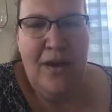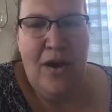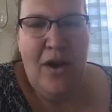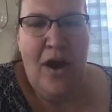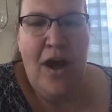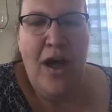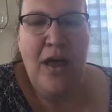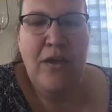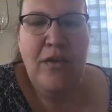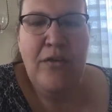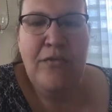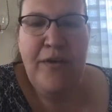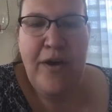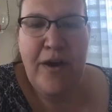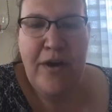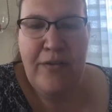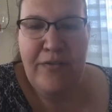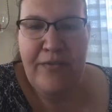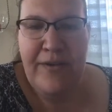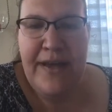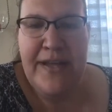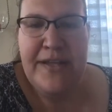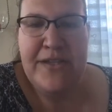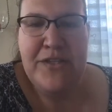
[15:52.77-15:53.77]
All of our
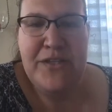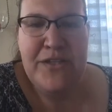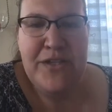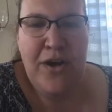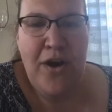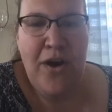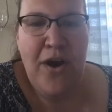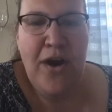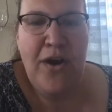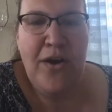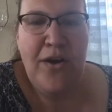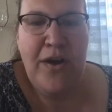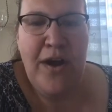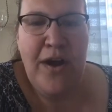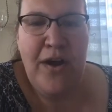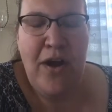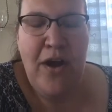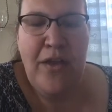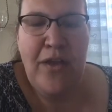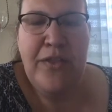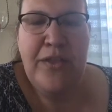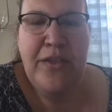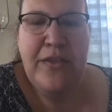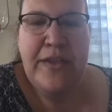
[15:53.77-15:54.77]
events
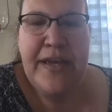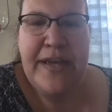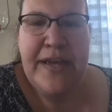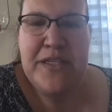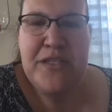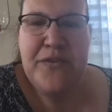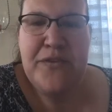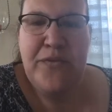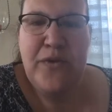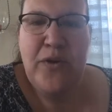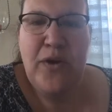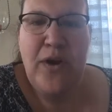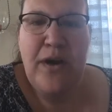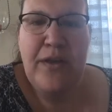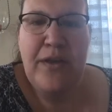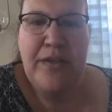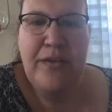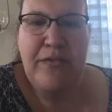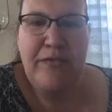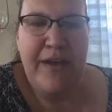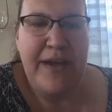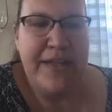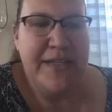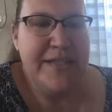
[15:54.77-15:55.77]
all the links for all
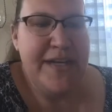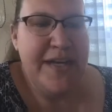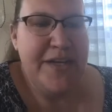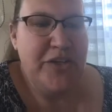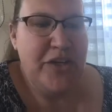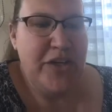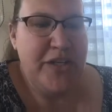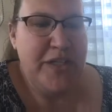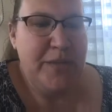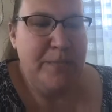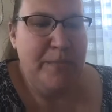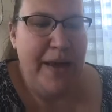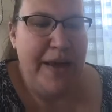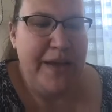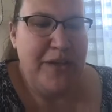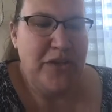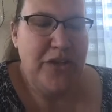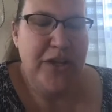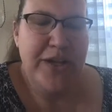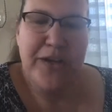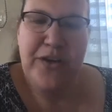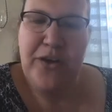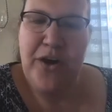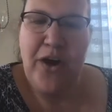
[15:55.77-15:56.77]
the events I just
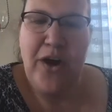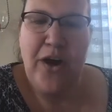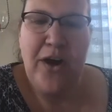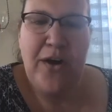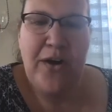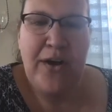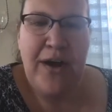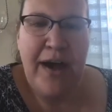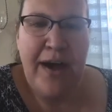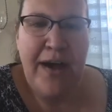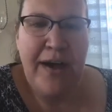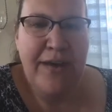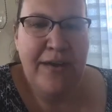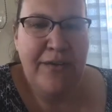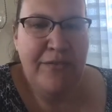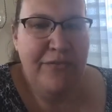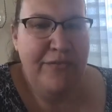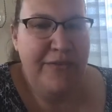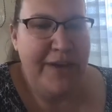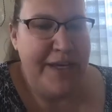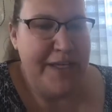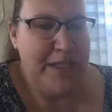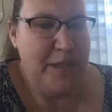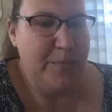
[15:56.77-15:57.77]
mentioned are on
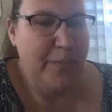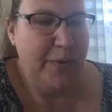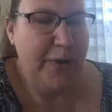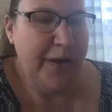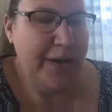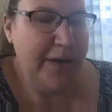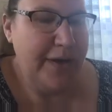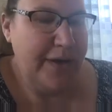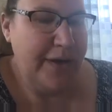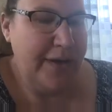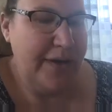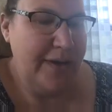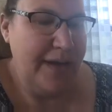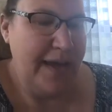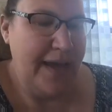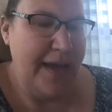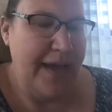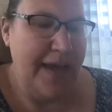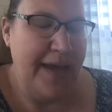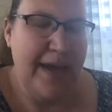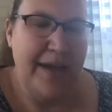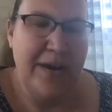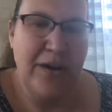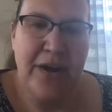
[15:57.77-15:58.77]
Facebook,
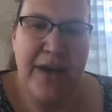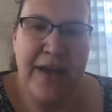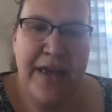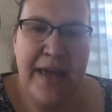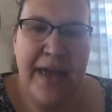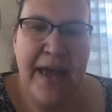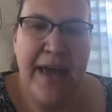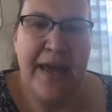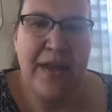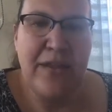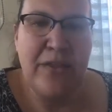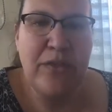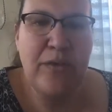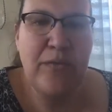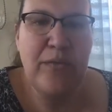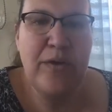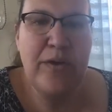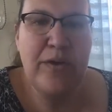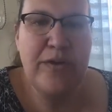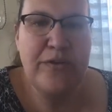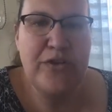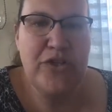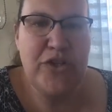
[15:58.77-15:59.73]
and again, through your